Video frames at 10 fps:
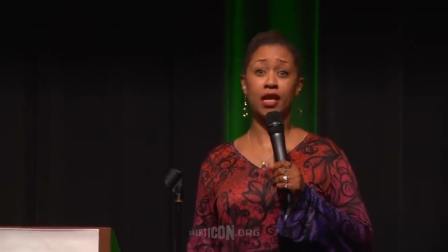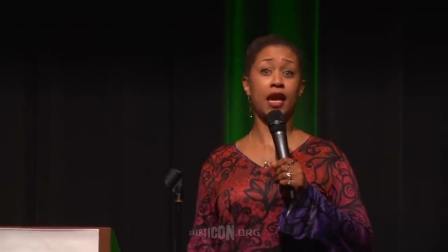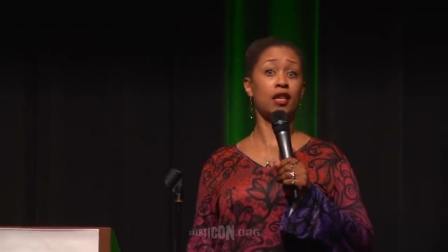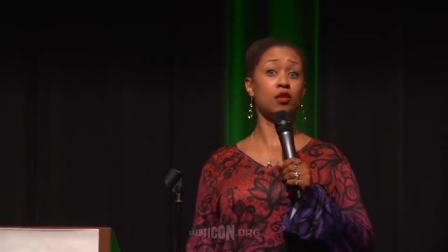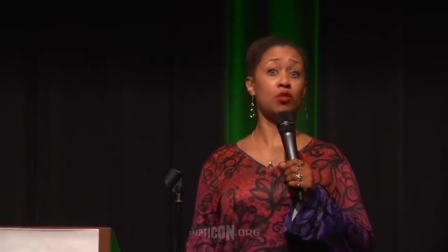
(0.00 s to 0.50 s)
dinner
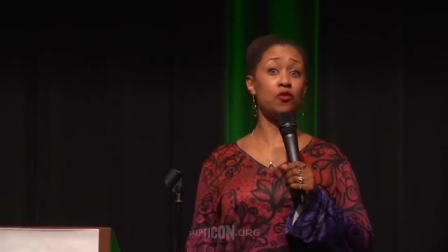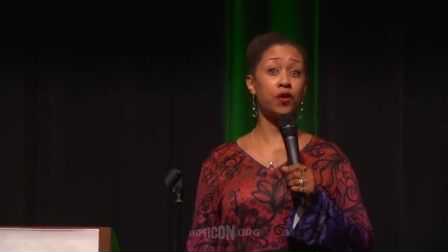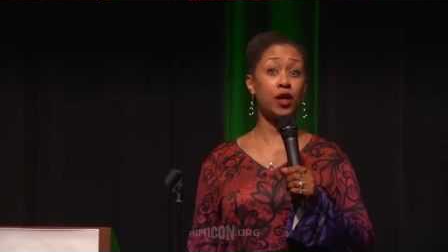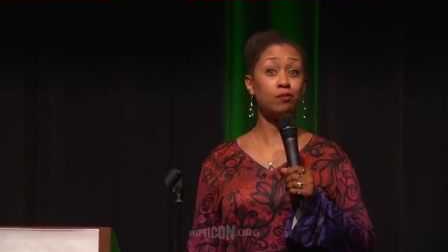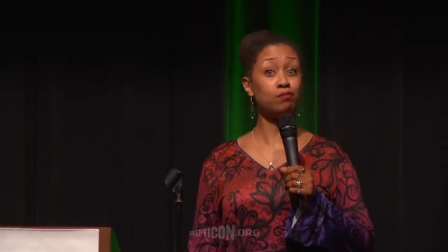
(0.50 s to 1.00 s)
and a
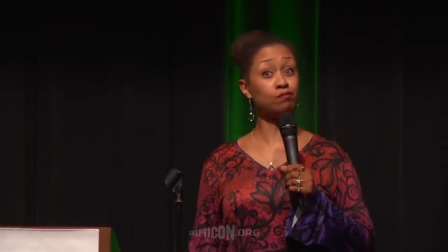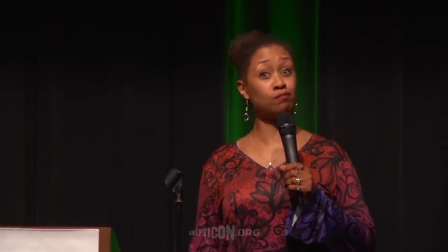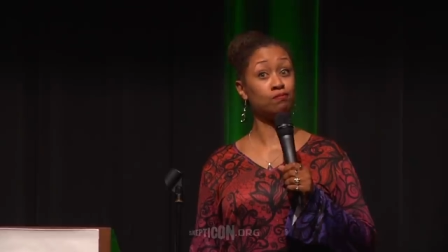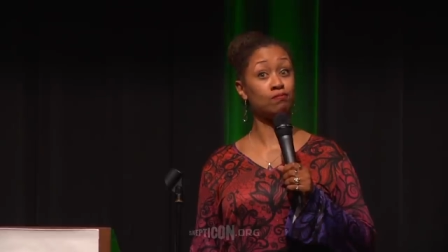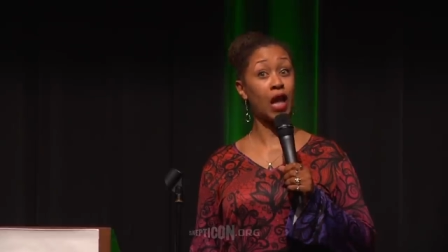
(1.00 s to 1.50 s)
movie?
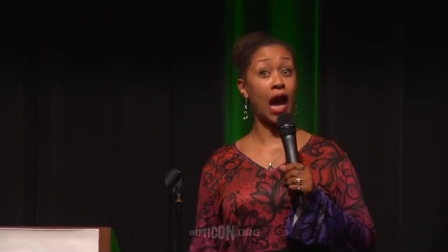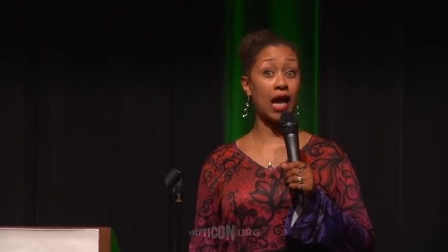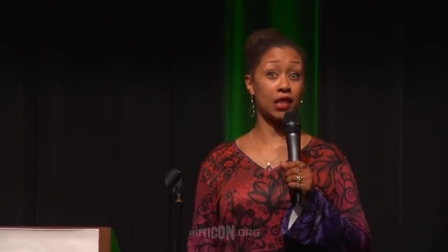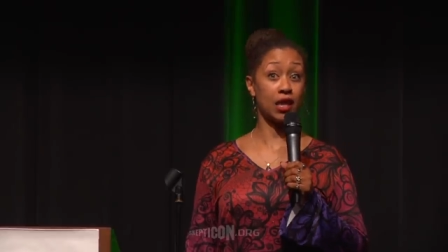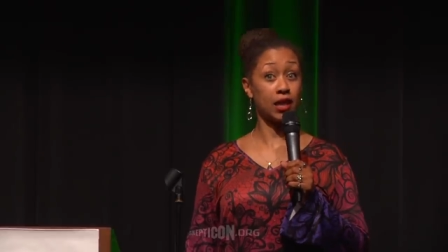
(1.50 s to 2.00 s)

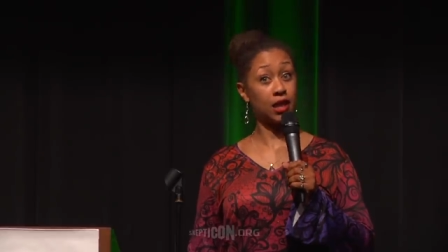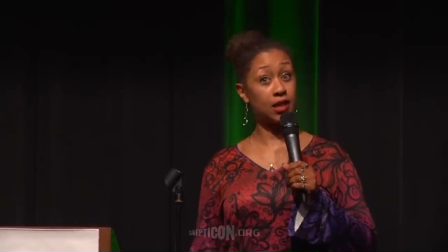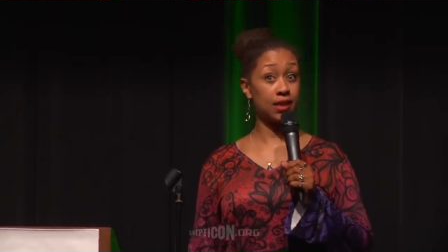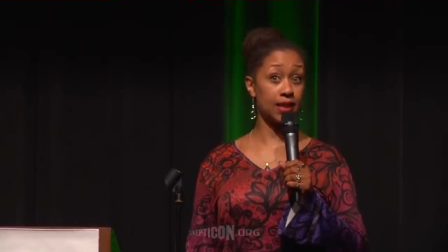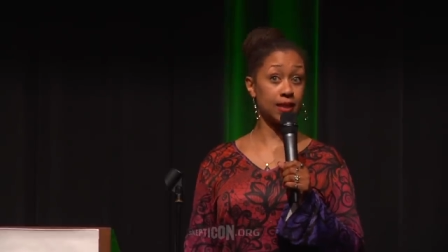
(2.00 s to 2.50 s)
I think I
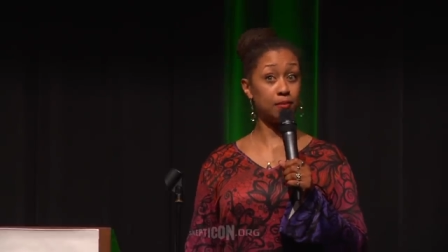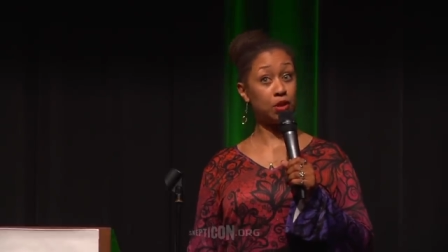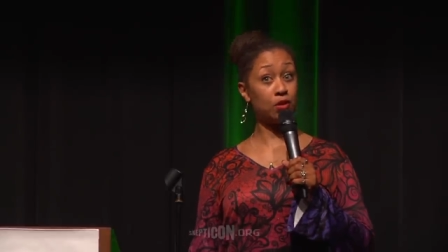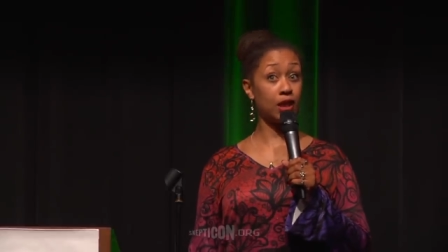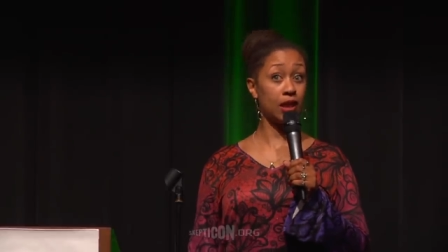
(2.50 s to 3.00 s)
need to see some
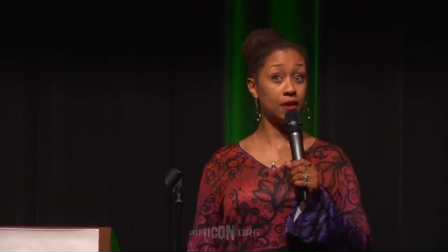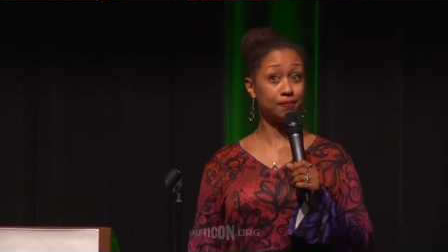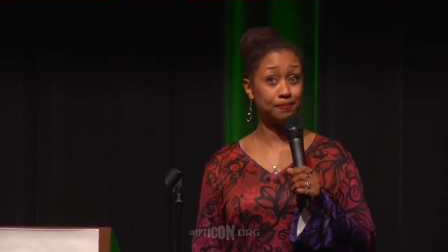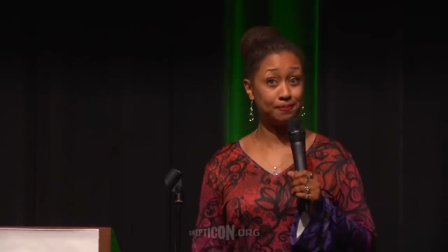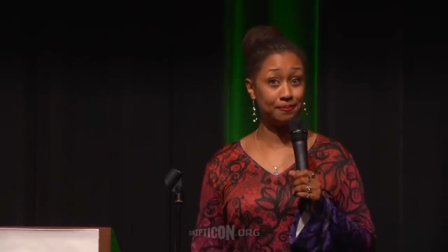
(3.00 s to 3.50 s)

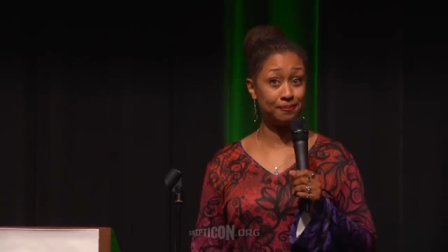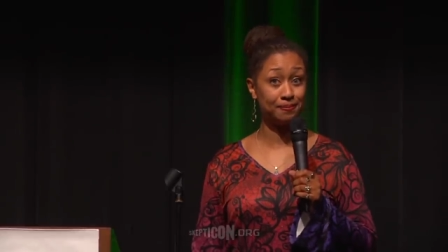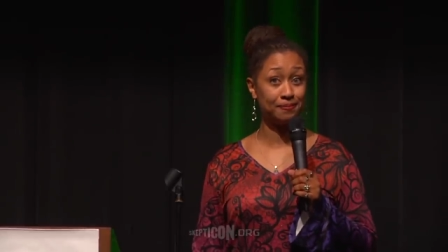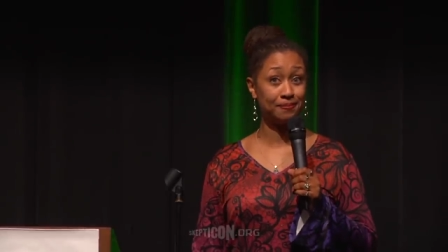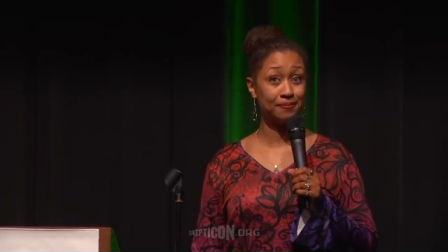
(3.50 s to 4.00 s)

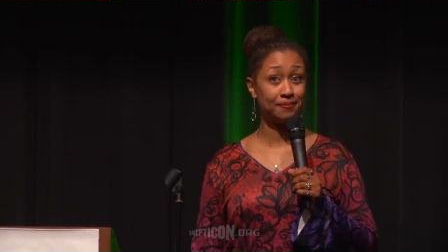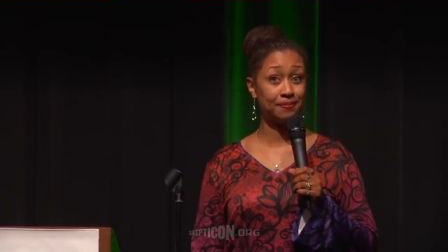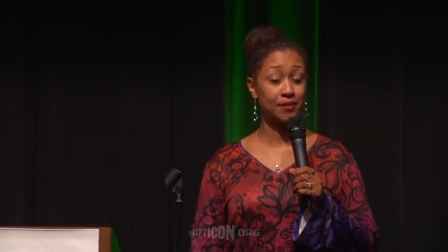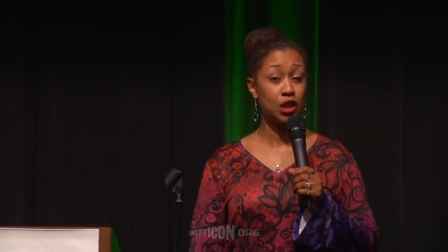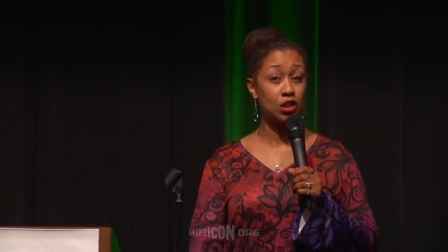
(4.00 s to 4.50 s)

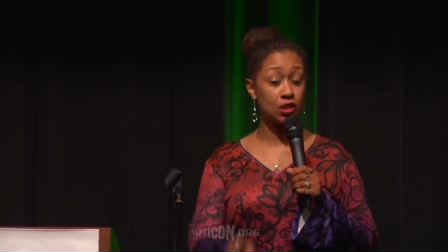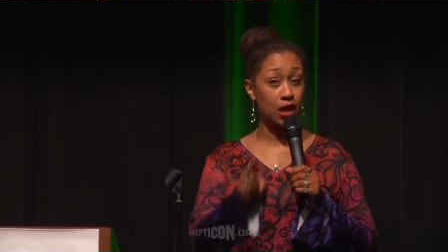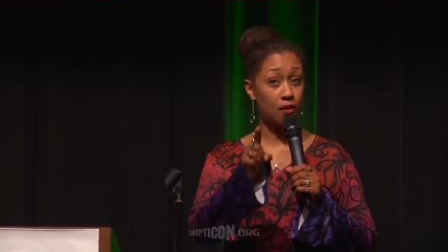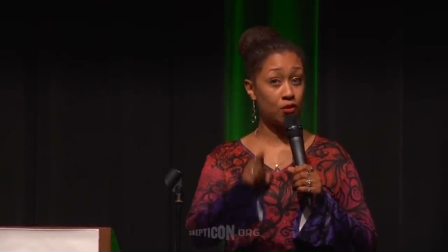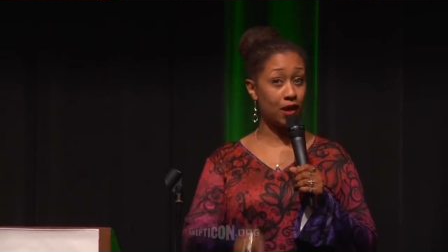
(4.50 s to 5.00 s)
booty.
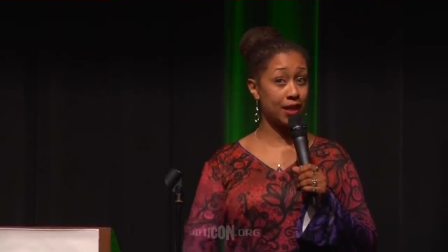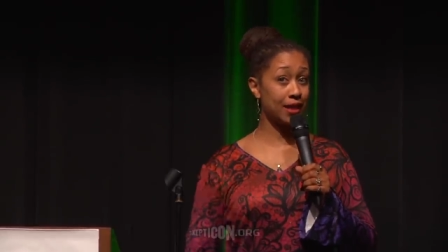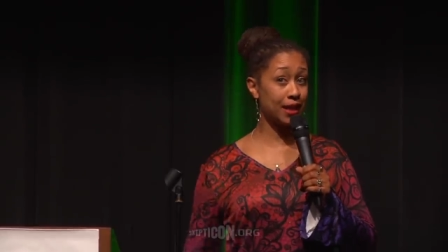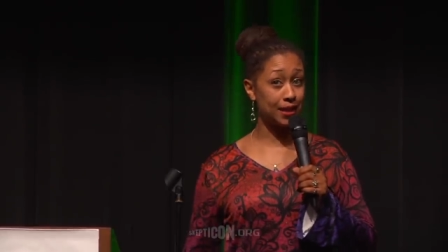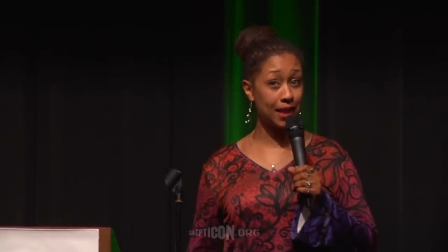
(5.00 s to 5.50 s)
Stop
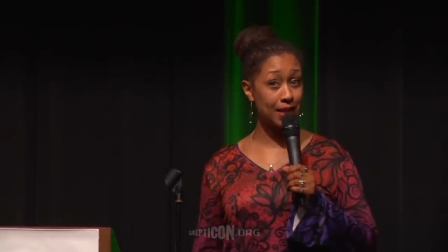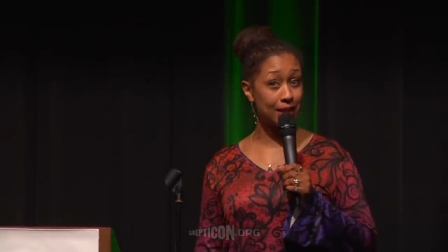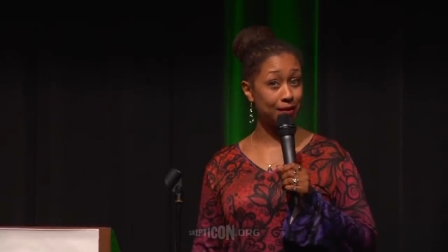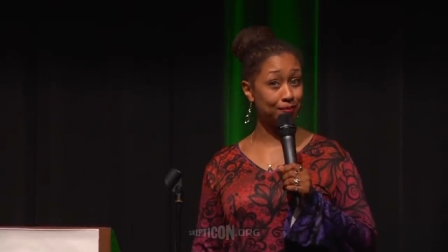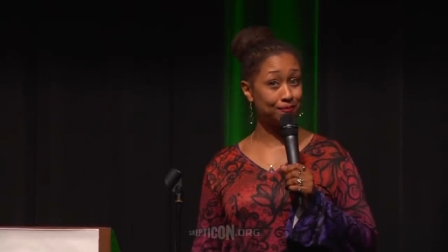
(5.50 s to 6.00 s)
crying, get
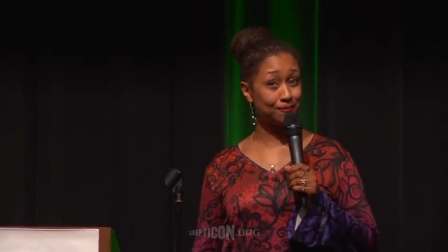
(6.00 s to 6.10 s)
naked.